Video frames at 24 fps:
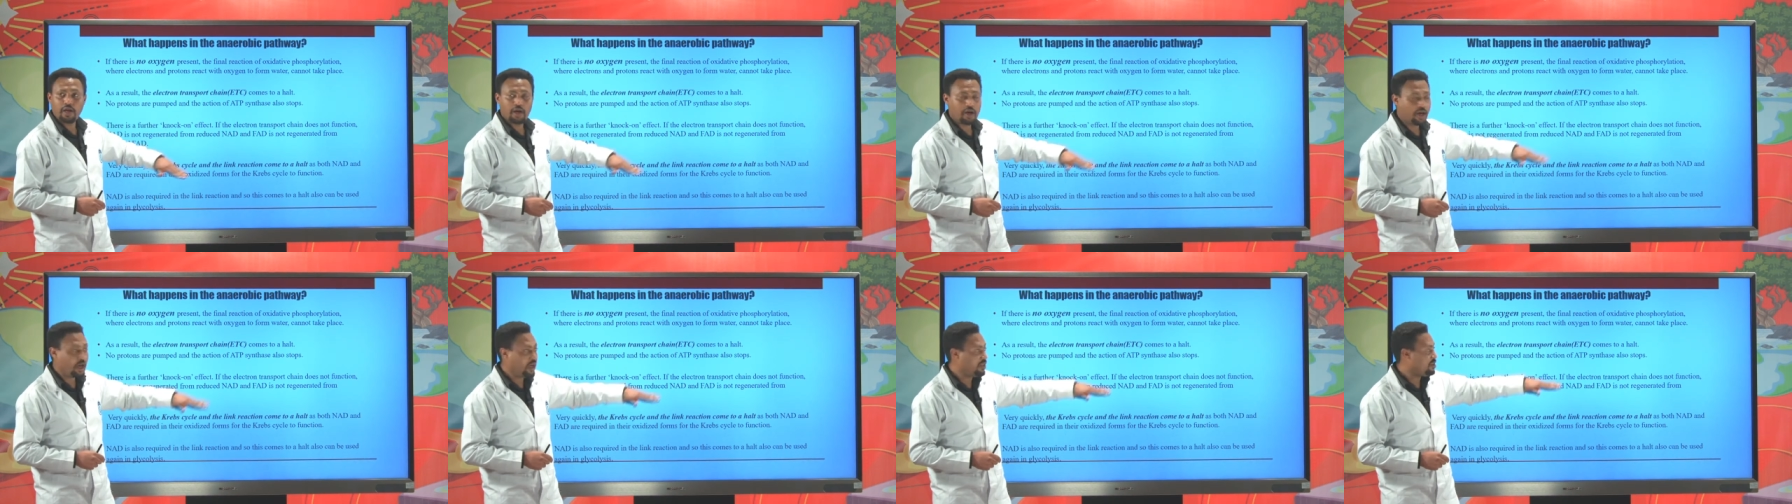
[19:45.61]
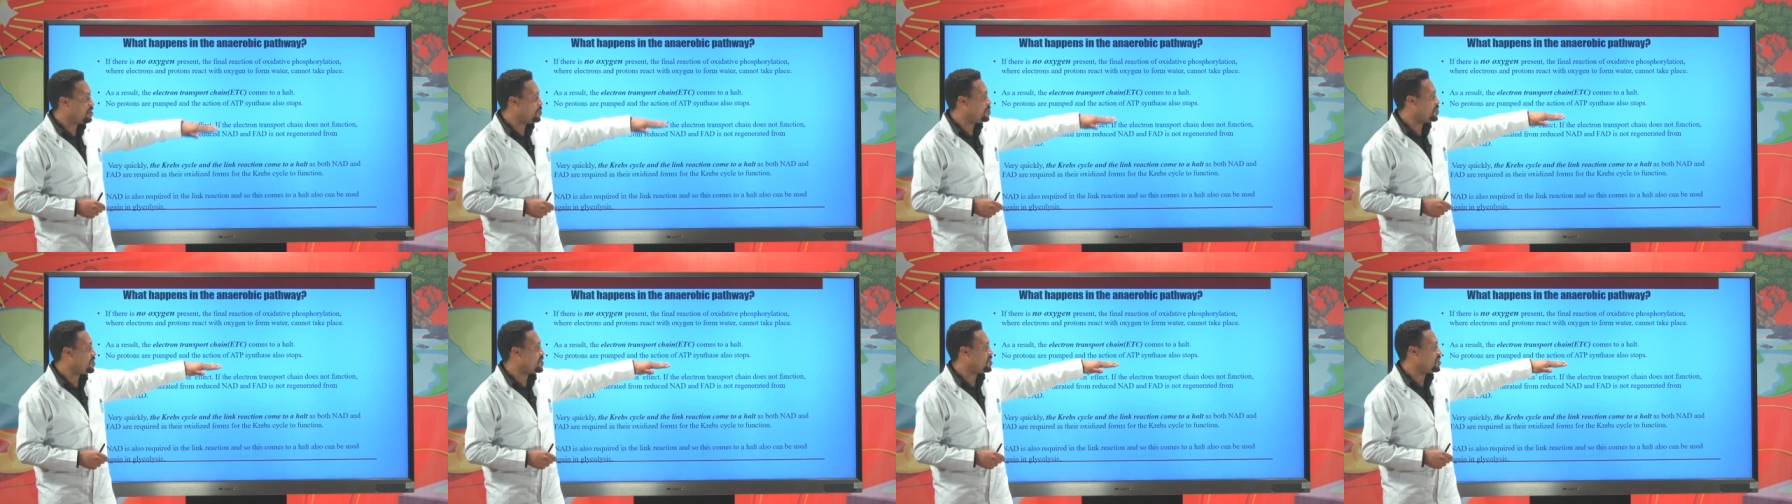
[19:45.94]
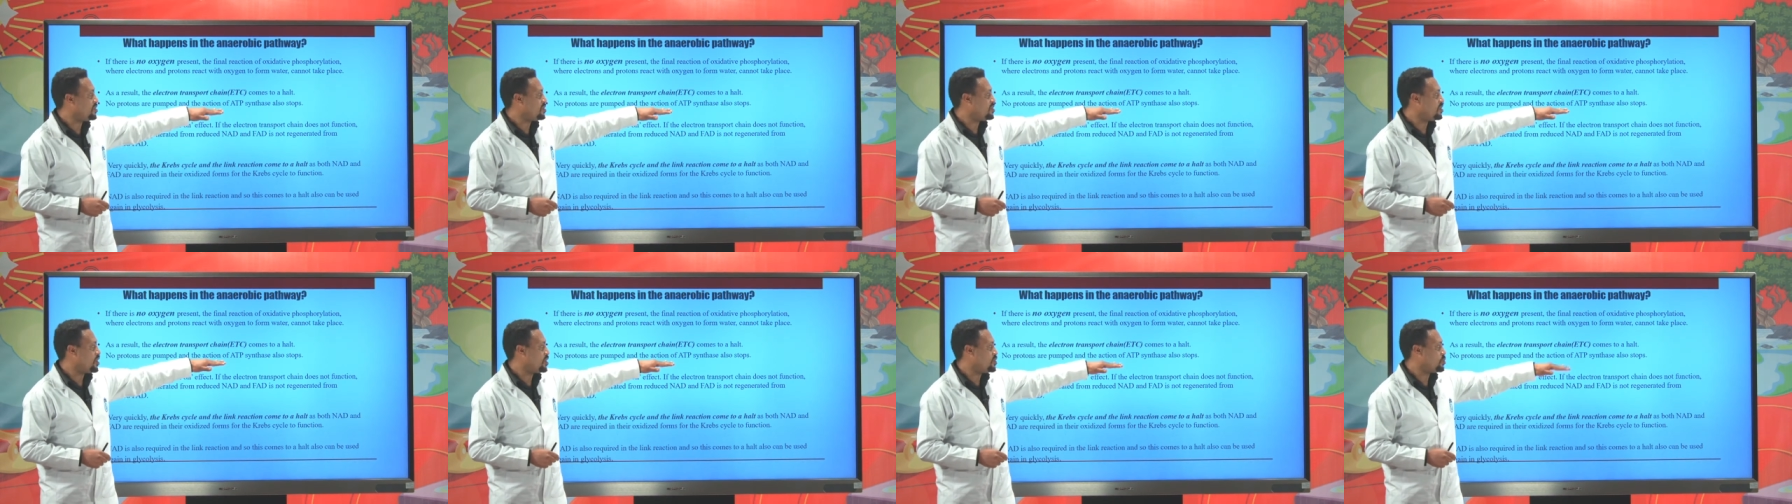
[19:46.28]
ATP
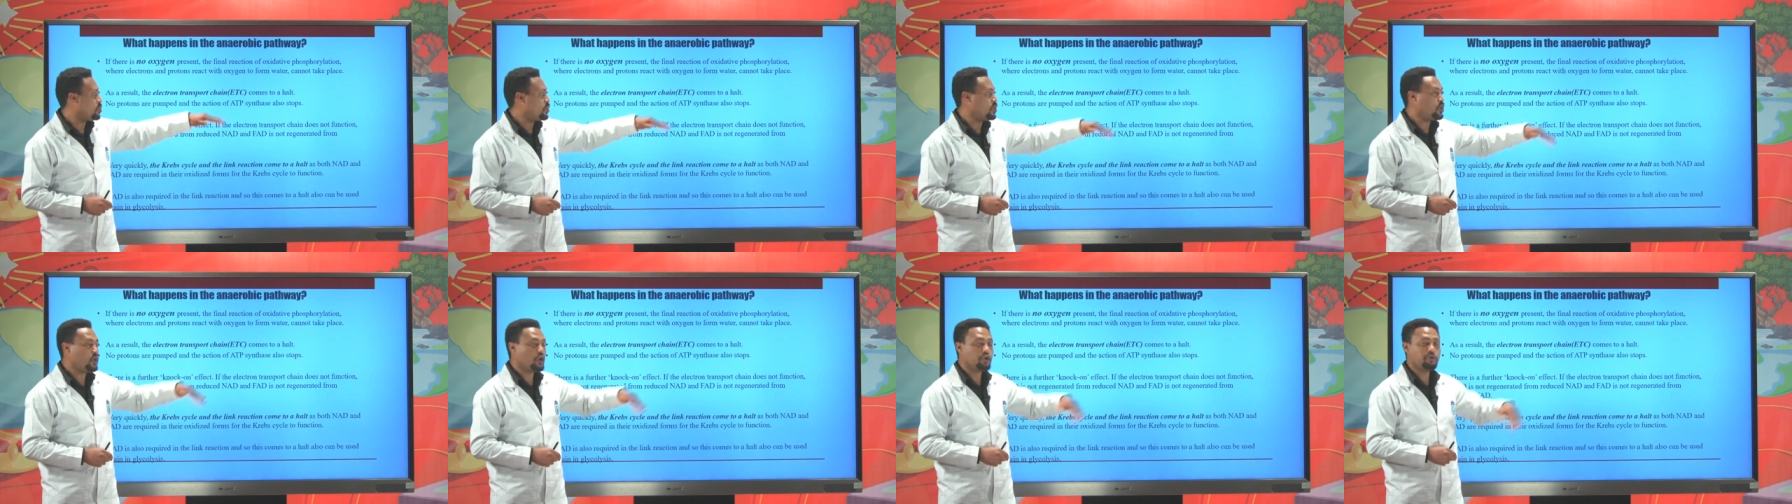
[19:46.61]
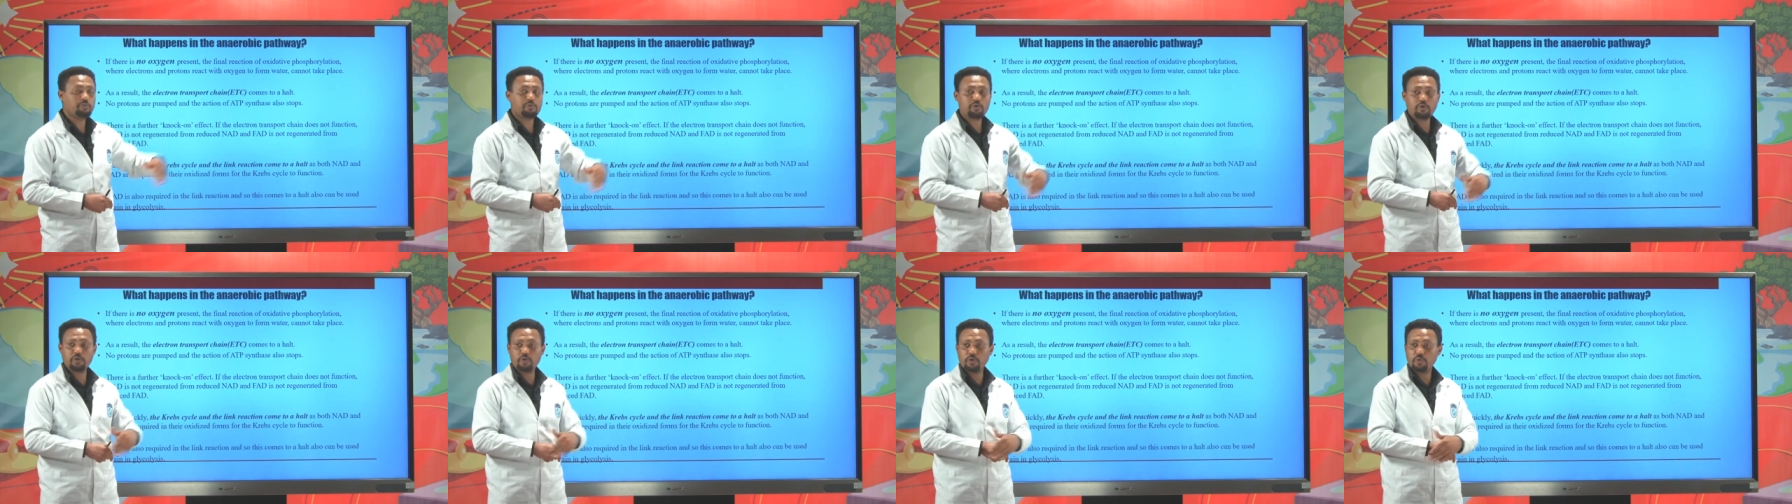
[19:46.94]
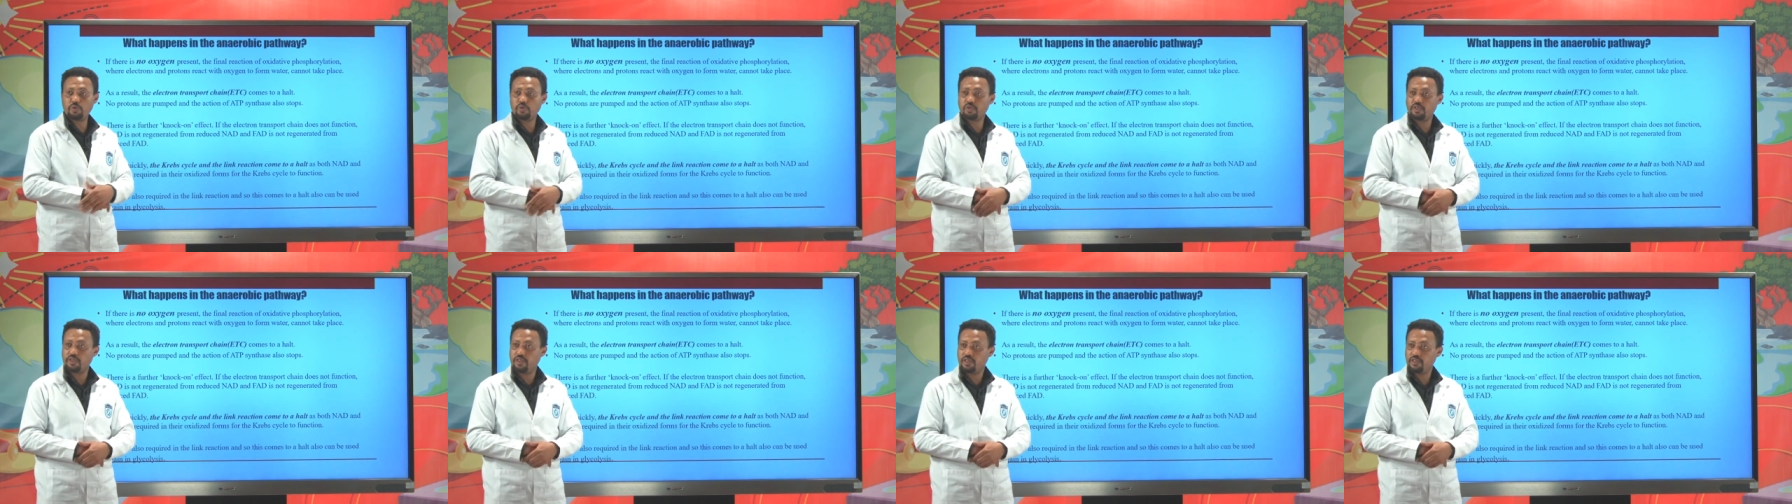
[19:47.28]
synthase will not
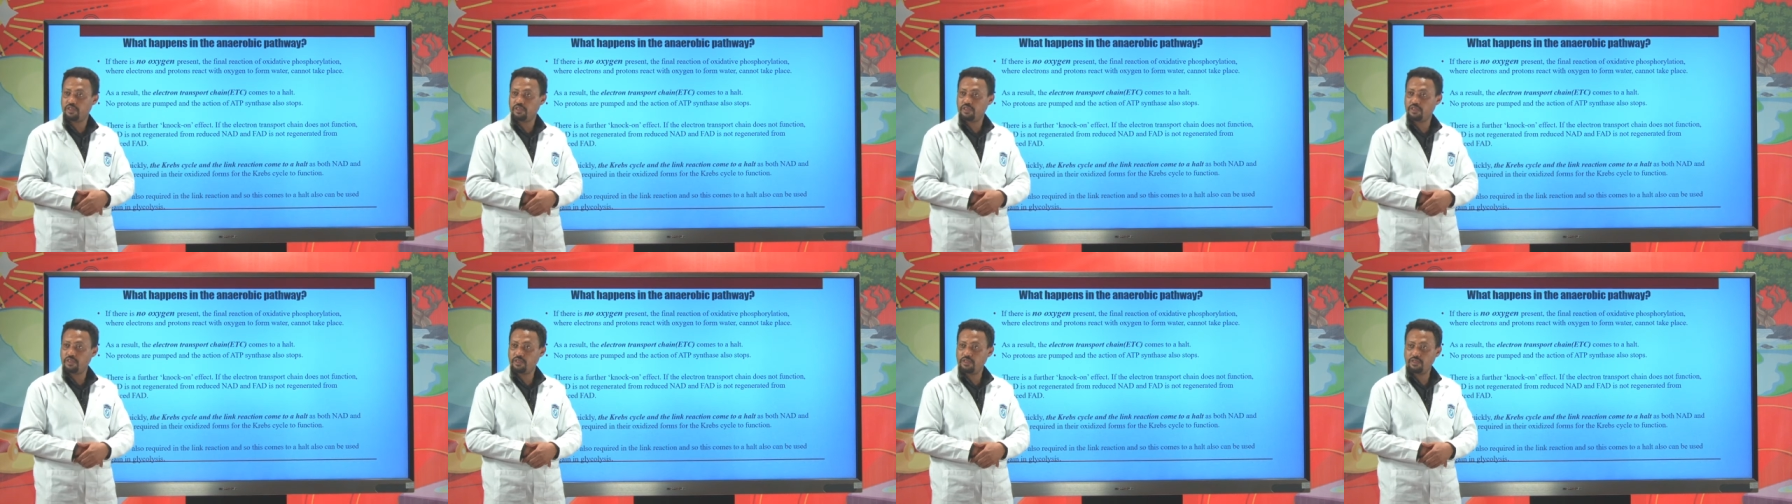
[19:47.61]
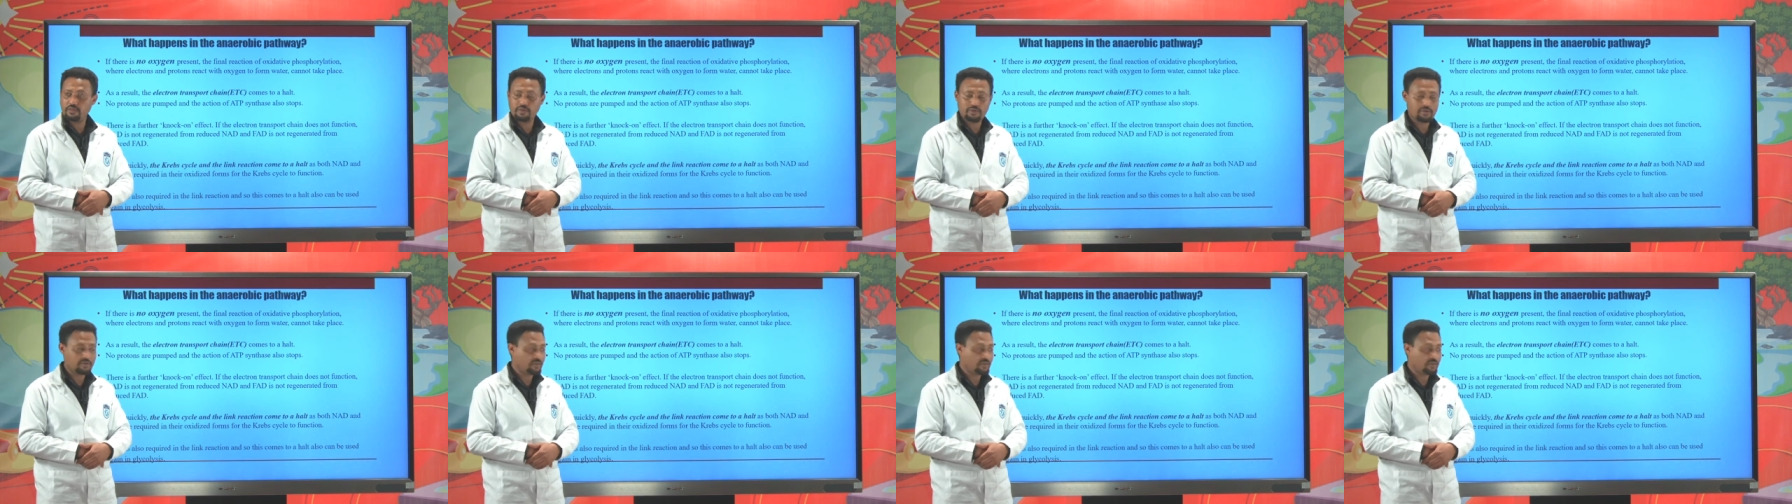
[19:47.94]
produce energy